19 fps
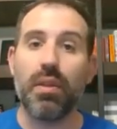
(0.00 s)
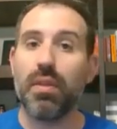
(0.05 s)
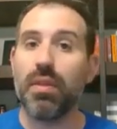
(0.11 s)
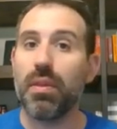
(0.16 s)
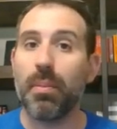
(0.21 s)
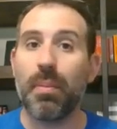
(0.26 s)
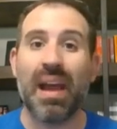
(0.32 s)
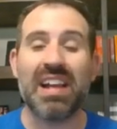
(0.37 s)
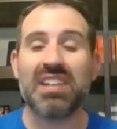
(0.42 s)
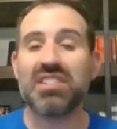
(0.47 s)

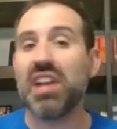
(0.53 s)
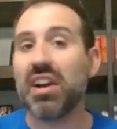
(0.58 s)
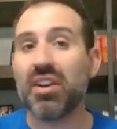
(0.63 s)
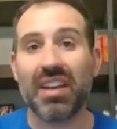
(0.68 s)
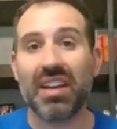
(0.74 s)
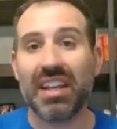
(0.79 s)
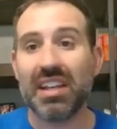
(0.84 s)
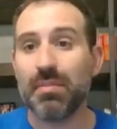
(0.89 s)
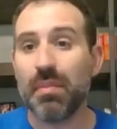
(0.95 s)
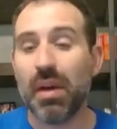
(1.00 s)
The bank's not going to
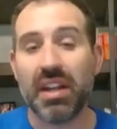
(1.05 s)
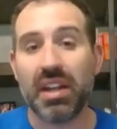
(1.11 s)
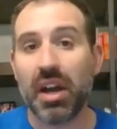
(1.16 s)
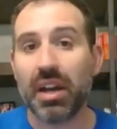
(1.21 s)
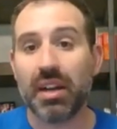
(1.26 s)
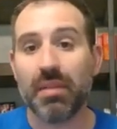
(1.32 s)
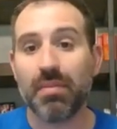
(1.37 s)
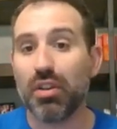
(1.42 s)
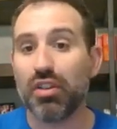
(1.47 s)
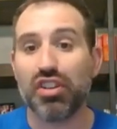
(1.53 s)
lend money on
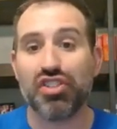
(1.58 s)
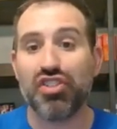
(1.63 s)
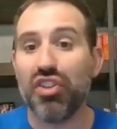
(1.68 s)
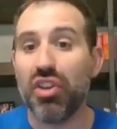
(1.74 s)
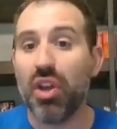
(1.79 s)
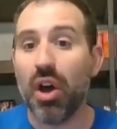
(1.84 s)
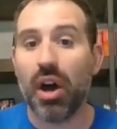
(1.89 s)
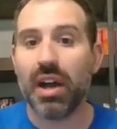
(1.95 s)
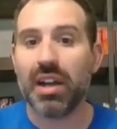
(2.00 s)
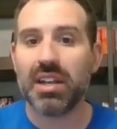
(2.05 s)
it. They're just
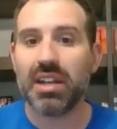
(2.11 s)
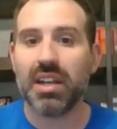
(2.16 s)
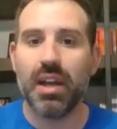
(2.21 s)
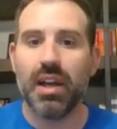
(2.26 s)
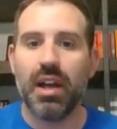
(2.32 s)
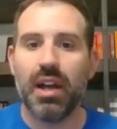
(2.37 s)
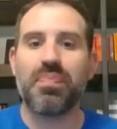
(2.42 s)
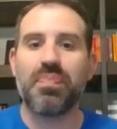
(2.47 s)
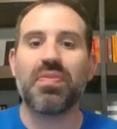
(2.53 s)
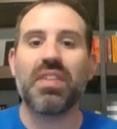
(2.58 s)
not.
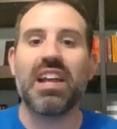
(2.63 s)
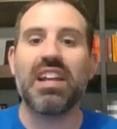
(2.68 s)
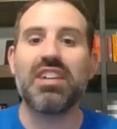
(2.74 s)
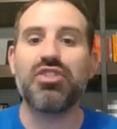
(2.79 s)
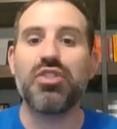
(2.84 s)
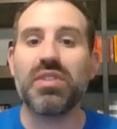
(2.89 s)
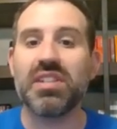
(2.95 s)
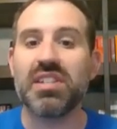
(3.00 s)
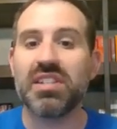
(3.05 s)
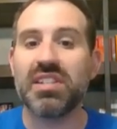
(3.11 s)
As
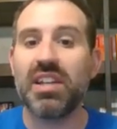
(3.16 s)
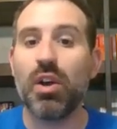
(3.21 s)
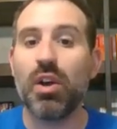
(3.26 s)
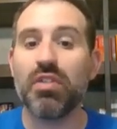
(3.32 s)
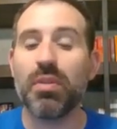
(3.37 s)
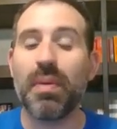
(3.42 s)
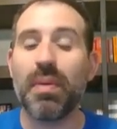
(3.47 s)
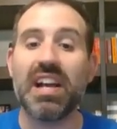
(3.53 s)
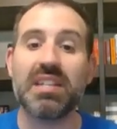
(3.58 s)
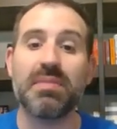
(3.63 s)
you can see over the
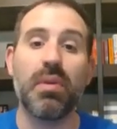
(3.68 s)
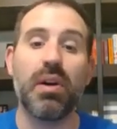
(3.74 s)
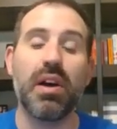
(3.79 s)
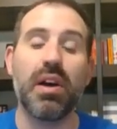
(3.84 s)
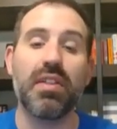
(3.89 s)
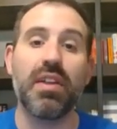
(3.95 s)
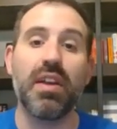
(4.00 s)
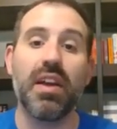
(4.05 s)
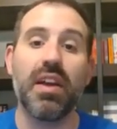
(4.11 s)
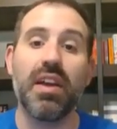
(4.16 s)
past
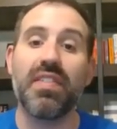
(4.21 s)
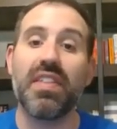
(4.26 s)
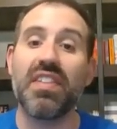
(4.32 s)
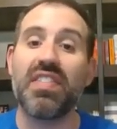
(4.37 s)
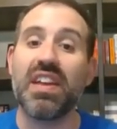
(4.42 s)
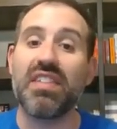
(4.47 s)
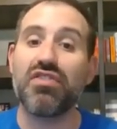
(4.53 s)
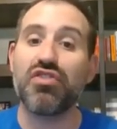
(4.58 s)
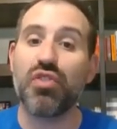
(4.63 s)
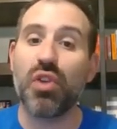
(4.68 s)
month, that
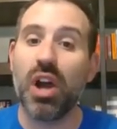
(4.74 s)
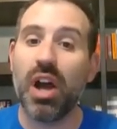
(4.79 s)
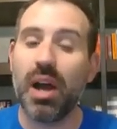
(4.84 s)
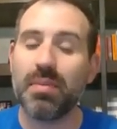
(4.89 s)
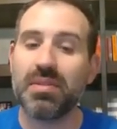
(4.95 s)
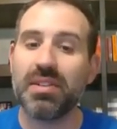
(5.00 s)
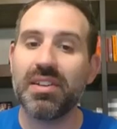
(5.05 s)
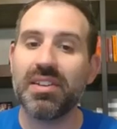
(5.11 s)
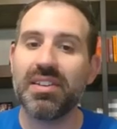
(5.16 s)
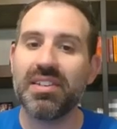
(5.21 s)
they've
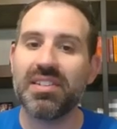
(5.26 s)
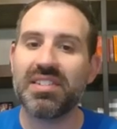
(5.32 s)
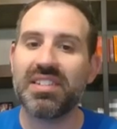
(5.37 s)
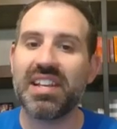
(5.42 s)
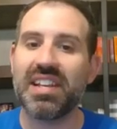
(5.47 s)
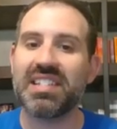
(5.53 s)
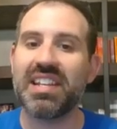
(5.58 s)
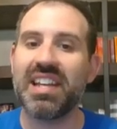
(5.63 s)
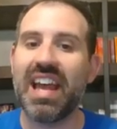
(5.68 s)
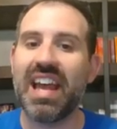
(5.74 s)
dropped
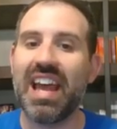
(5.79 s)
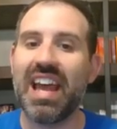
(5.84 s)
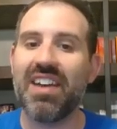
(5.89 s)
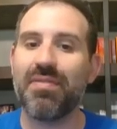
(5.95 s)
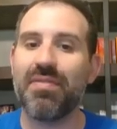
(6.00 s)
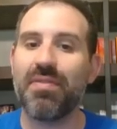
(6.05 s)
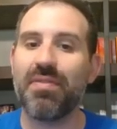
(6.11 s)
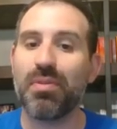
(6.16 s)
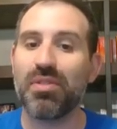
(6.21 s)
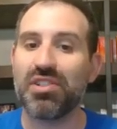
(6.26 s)

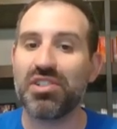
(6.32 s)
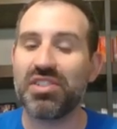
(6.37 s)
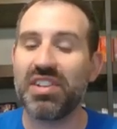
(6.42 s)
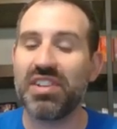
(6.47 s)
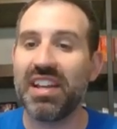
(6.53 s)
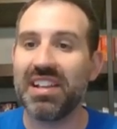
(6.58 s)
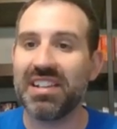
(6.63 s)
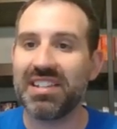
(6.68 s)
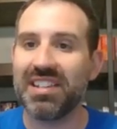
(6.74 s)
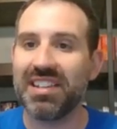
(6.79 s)

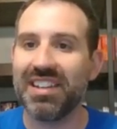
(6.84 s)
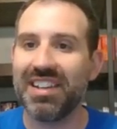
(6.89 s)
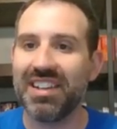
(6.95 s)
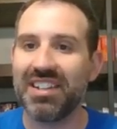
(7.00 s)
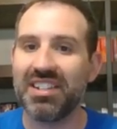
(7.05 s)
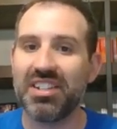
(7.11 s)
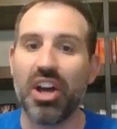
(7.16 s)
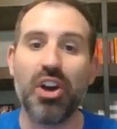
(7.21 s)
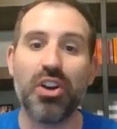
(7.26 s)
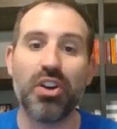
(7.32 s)
6.5%
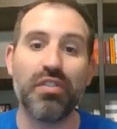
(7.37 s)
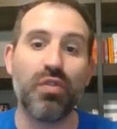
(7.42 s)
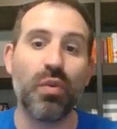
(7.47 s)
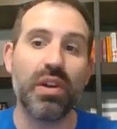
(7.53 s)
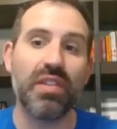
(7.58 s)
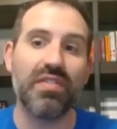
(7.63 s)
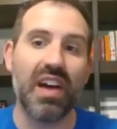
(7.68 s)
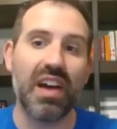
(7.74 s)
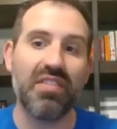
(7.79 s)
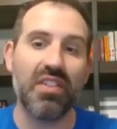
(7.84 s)
to
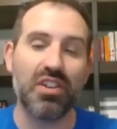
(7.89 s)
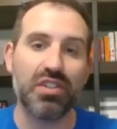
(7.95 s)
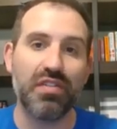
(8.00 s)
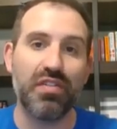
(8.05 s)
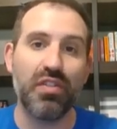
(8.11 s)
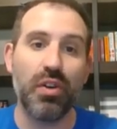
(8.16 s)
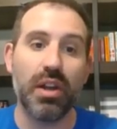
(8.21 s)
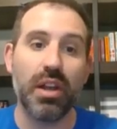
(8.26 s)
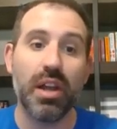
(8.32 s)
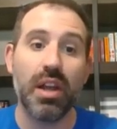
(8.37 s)
$145 a
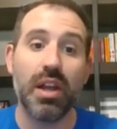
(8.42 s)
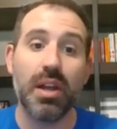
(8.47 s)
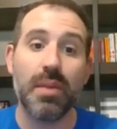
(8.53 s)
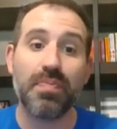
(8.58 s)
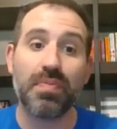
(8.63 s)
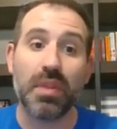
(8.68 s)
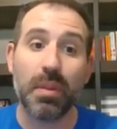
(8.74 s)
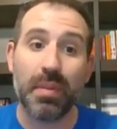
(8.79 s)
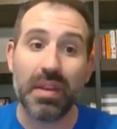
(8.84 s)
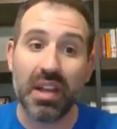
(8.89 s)
foot
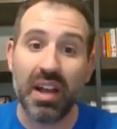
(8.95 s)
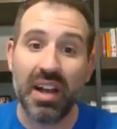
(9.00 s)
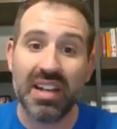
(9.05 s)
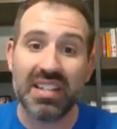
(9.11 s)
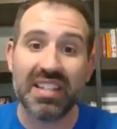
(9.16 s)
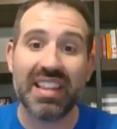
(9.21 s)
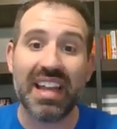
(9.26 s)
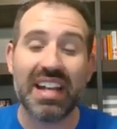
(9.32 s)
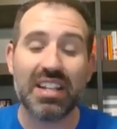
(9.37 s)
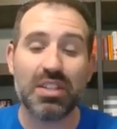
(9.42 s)

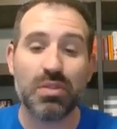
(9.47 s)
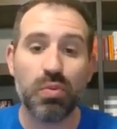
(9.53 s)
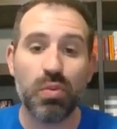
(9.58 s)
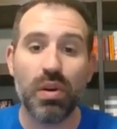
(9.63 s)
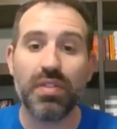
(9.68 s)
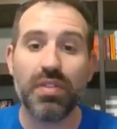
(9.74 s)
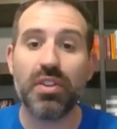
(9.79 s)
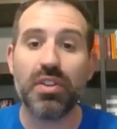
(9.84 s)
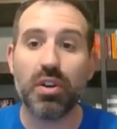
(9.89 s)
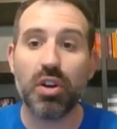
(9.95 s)
because that's
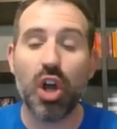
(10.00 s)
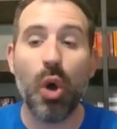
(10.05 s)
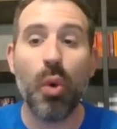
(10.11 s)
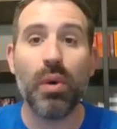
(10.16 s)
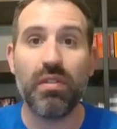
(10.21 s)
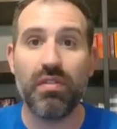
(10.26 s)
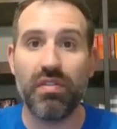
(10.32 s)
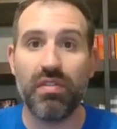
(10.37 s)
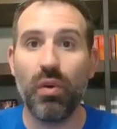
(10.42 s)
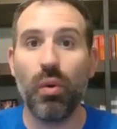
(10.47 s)
what they're
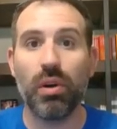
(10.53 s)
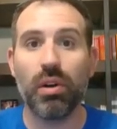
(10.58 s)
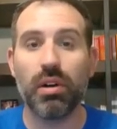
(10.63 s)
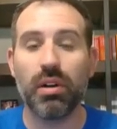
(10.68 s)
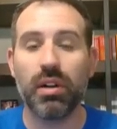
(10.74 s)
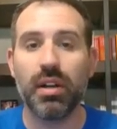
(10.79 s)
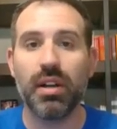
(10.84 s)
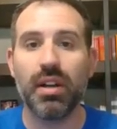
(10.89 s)
going for.